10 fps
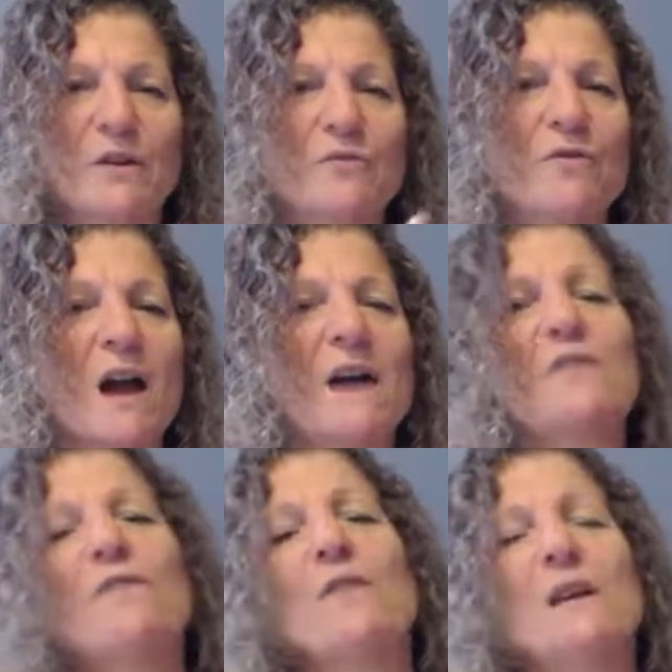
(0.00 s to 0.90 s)
They're not
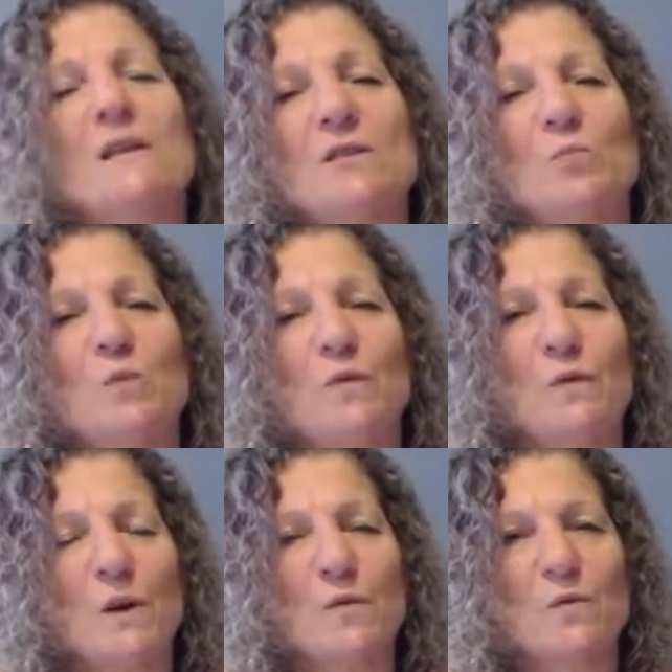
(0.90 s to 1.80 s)
afraid to move
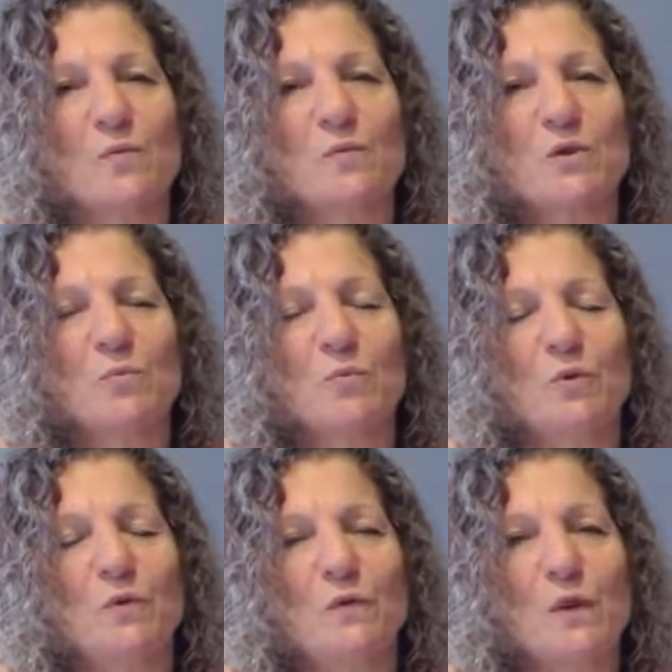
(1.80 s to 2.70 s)

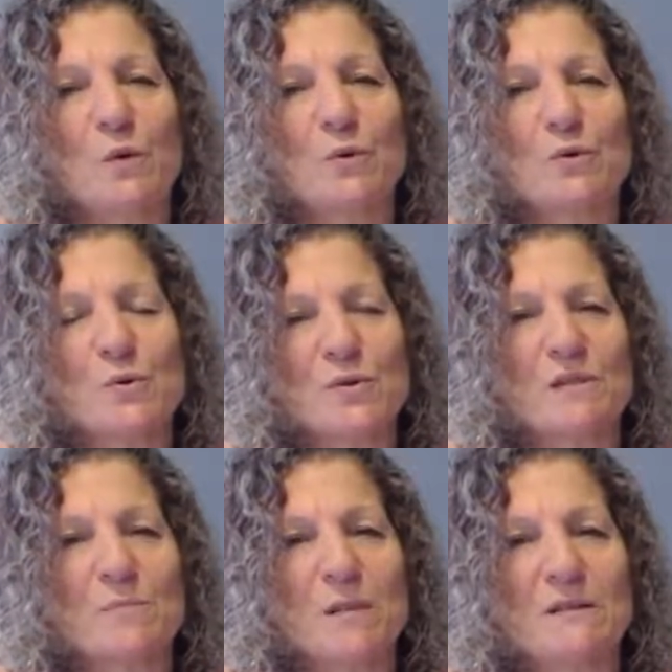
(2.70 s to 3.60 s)
forward towards
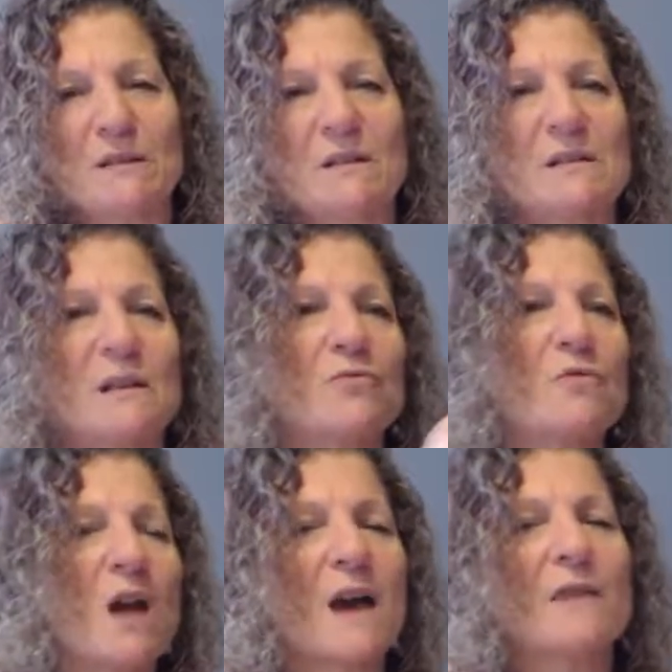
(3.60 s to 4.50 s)
abundance. They're
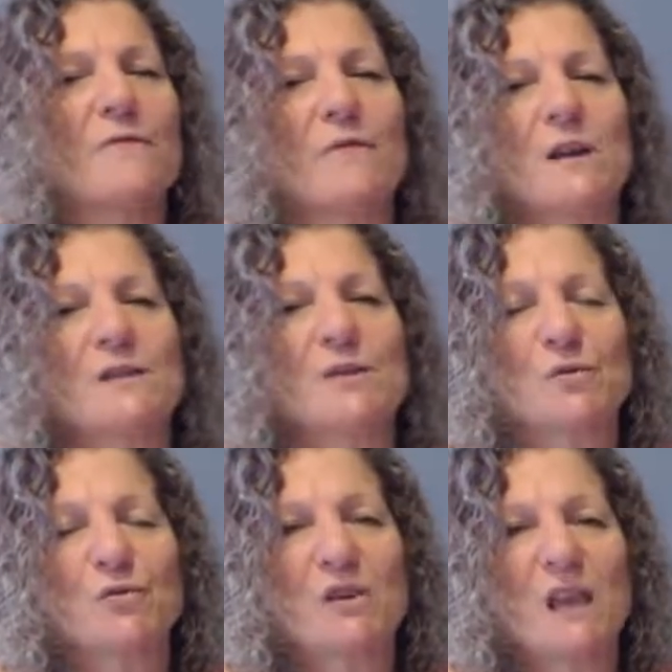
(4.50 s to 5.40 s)
not afraid to
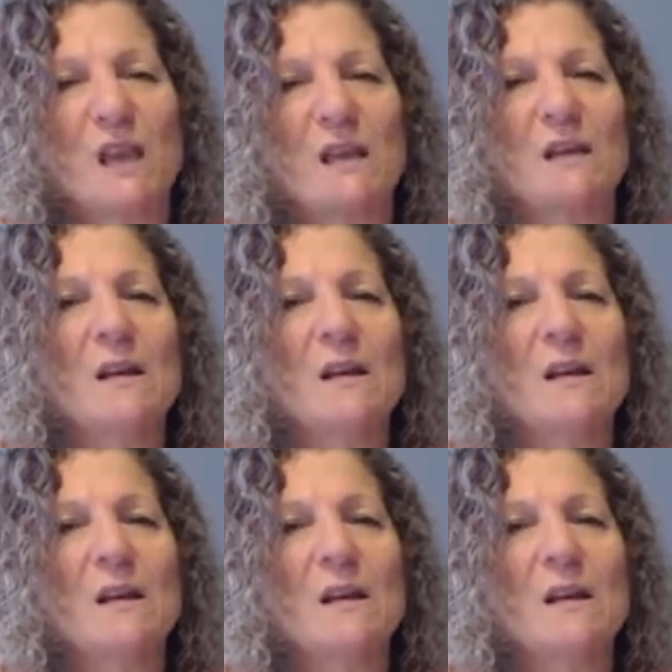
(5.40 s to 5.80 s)
create